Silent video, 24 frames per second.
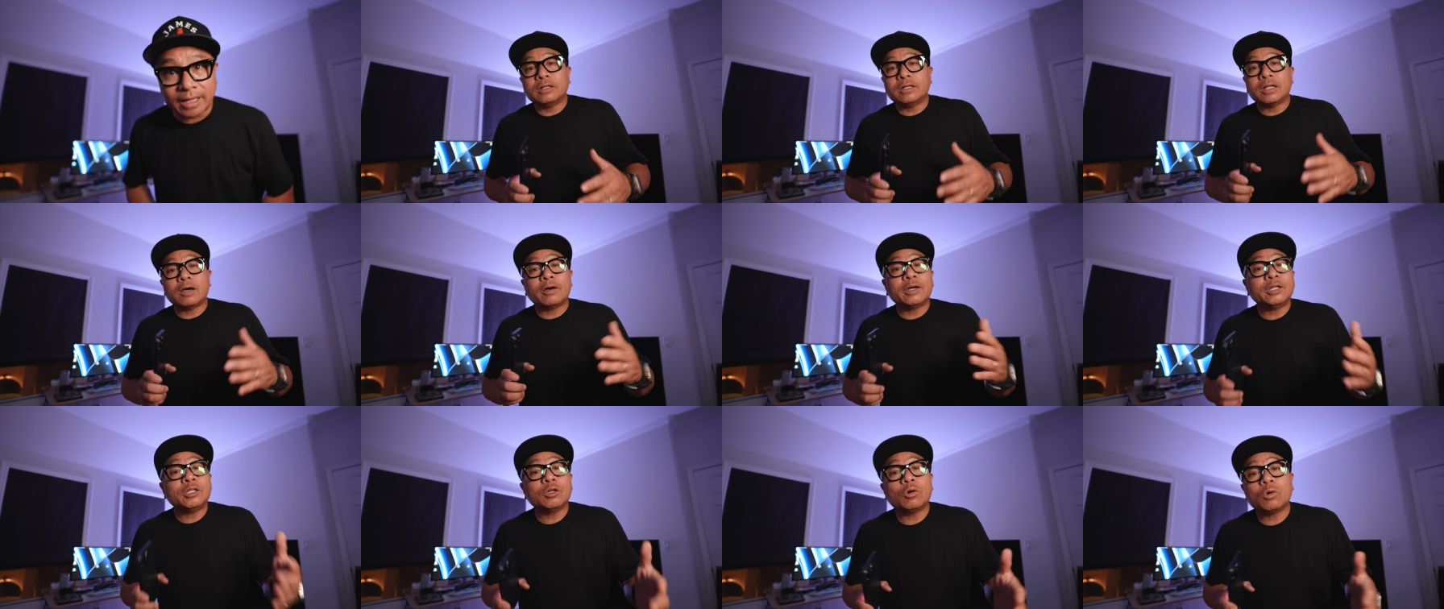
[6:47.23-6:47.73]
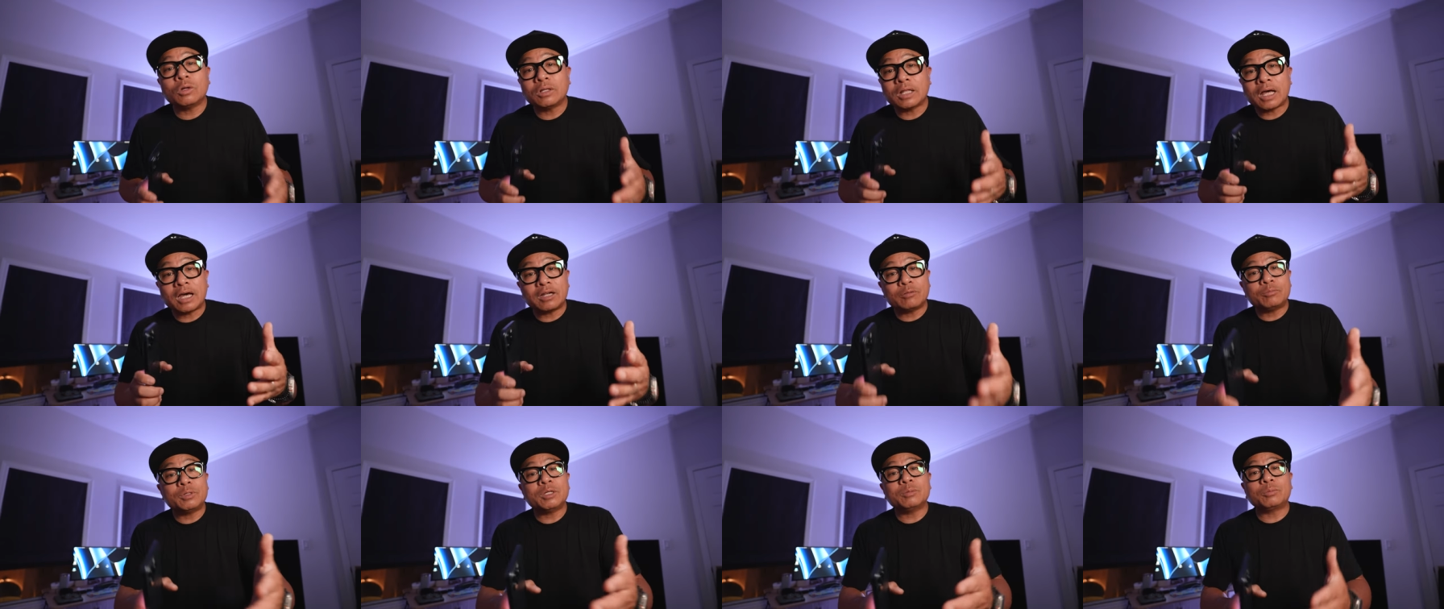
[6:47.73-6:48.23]
Now I know a lot
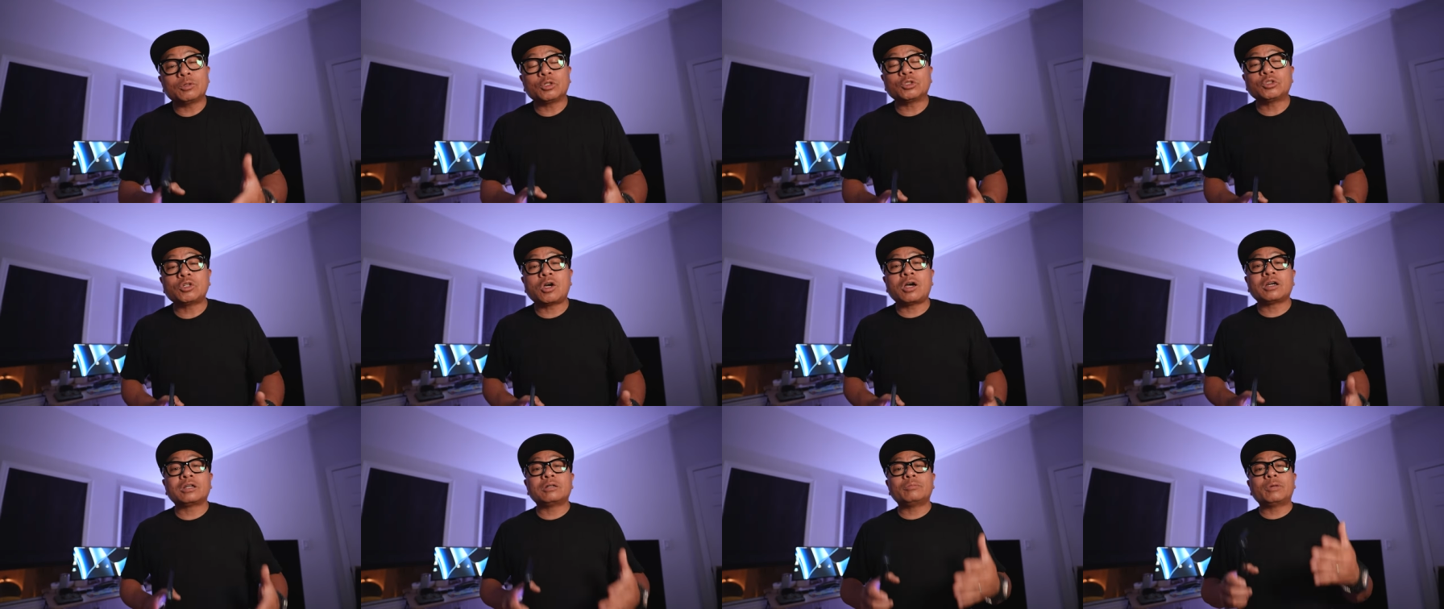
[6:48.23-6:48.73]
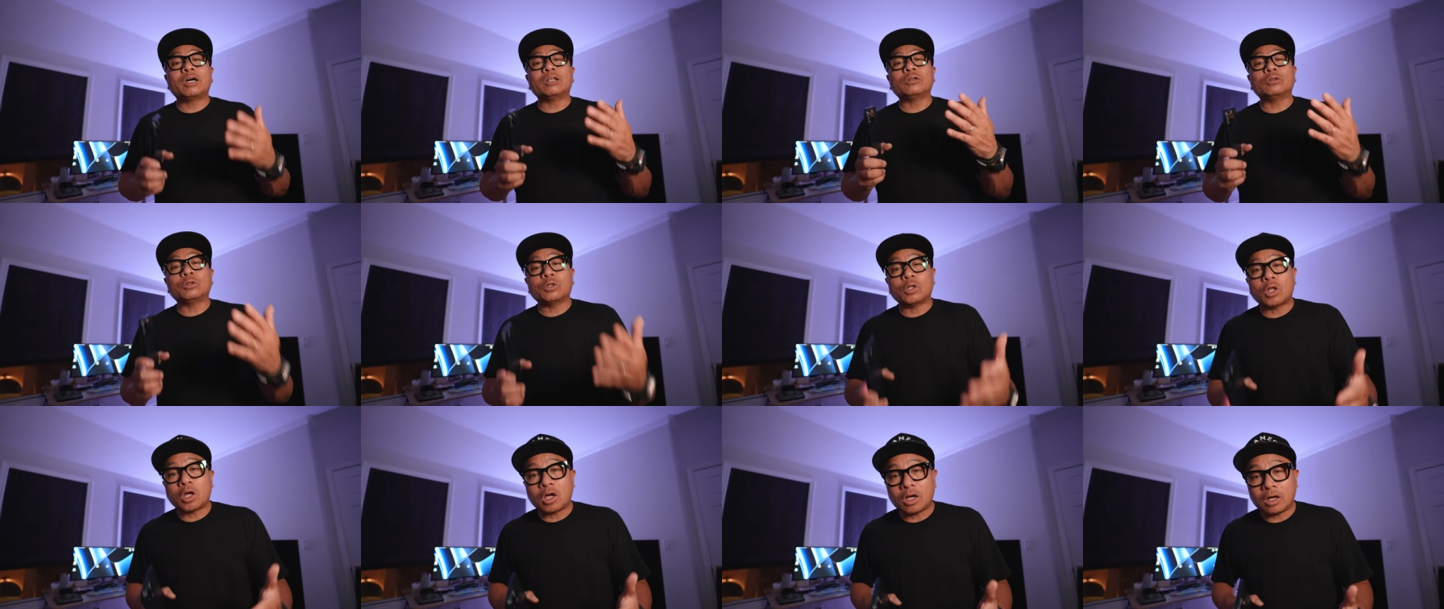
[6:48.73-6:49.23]
of people are talking about
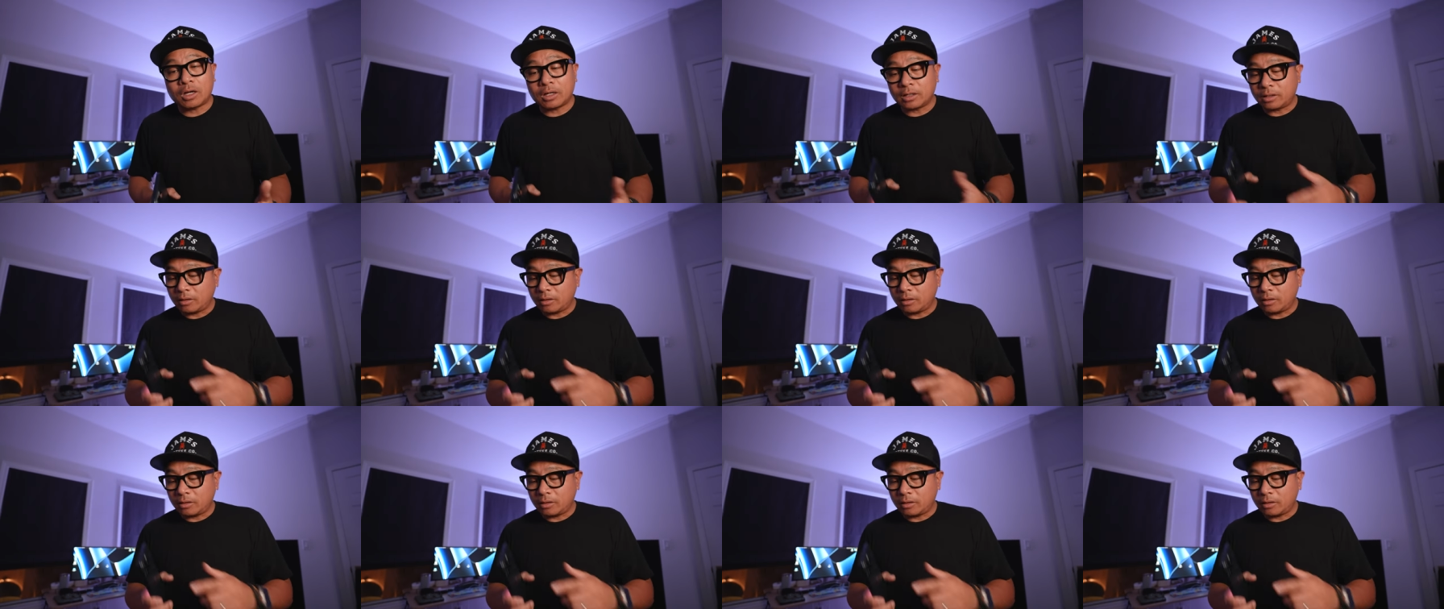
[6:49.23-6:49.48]
log